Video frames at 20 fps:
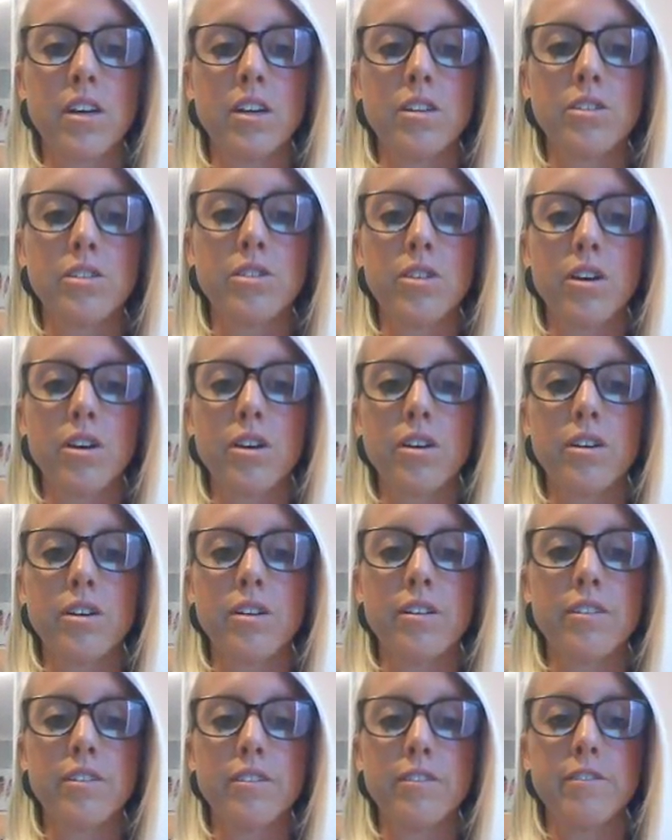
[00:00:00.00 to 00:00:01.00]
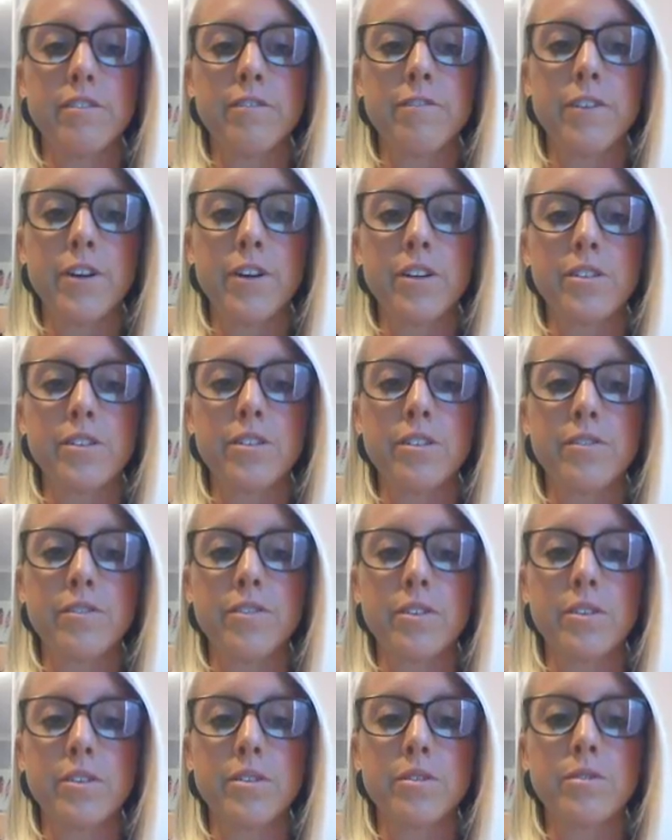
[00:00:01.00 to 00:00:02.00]
So first of
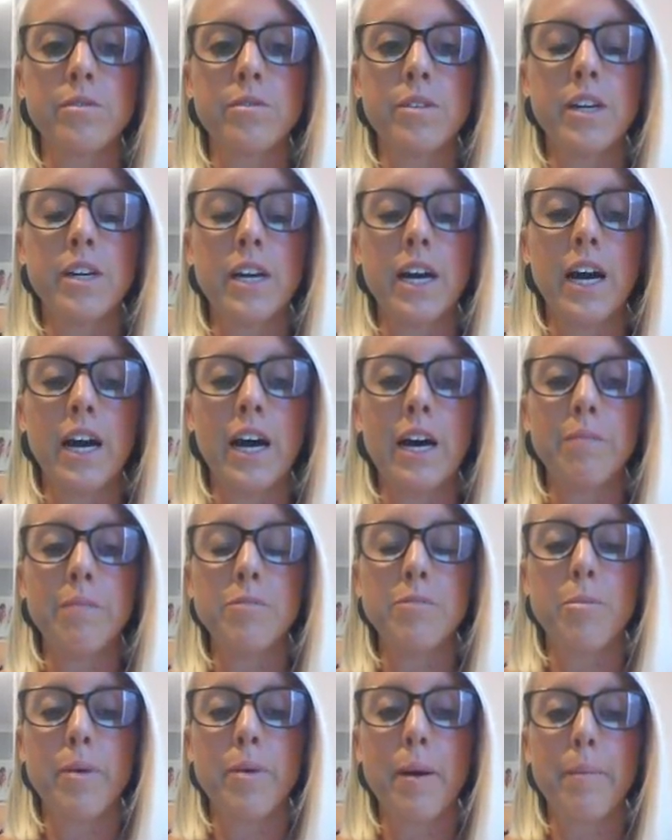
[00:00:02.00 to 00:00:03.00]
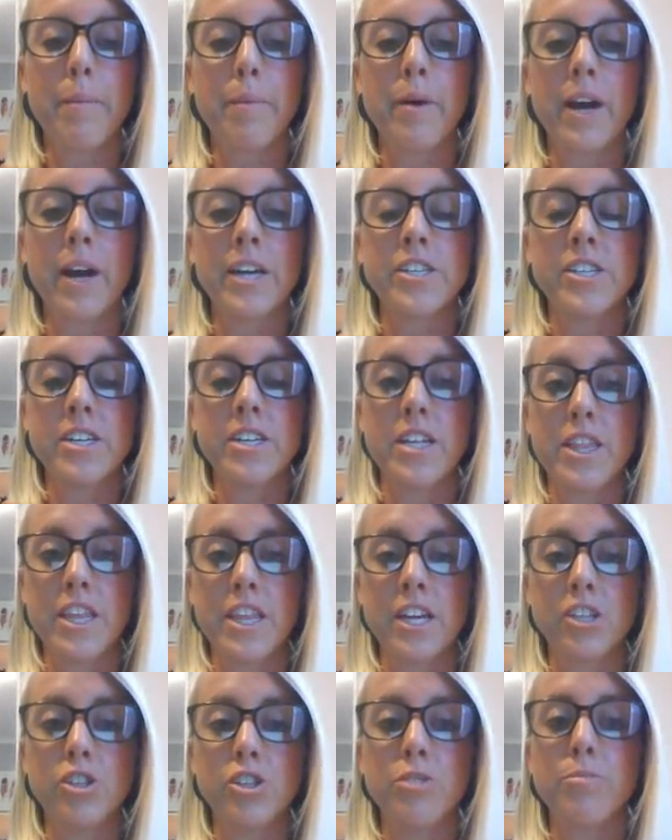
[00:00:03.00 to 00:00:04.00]
all, your preparation and
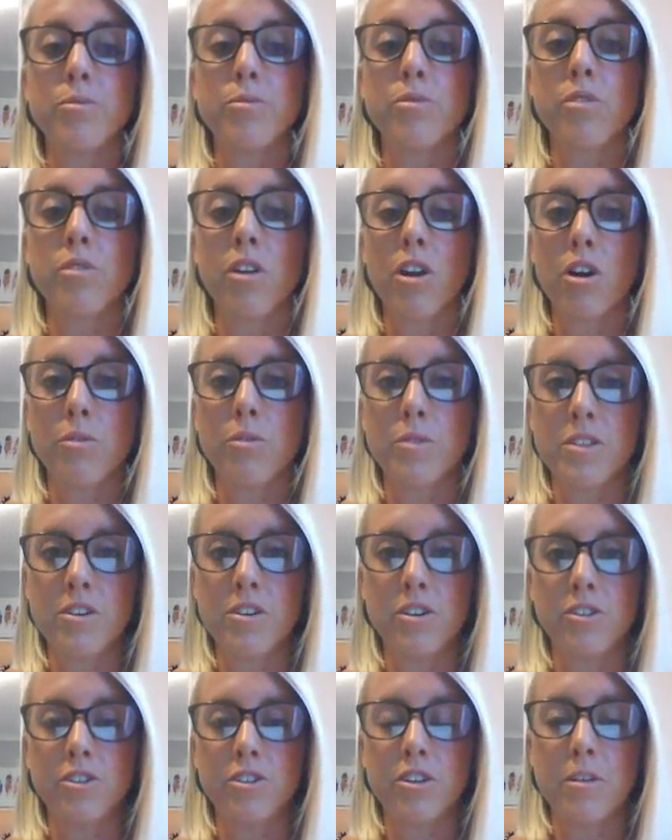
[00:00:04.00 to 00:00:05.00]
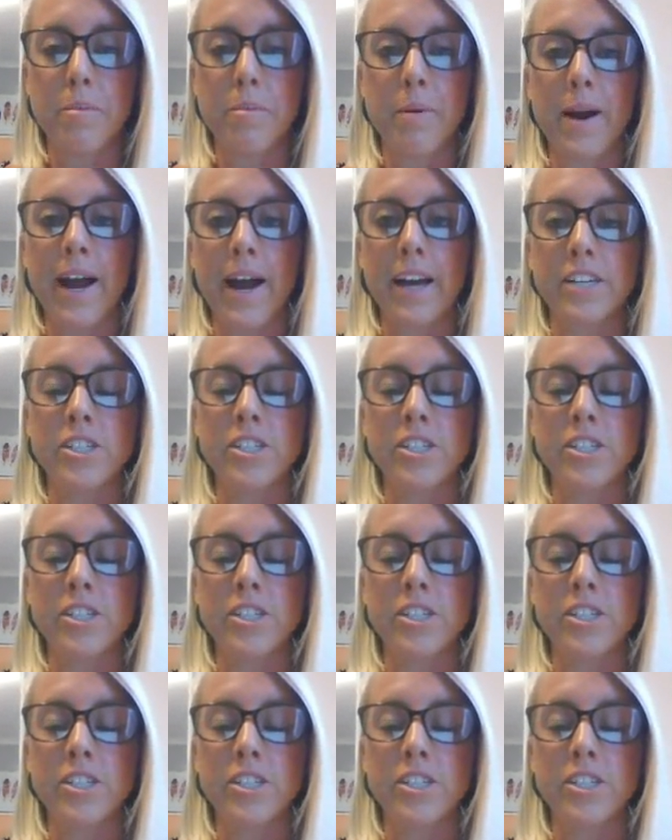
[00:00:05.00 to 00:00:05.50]
things you brought along with you to the prac.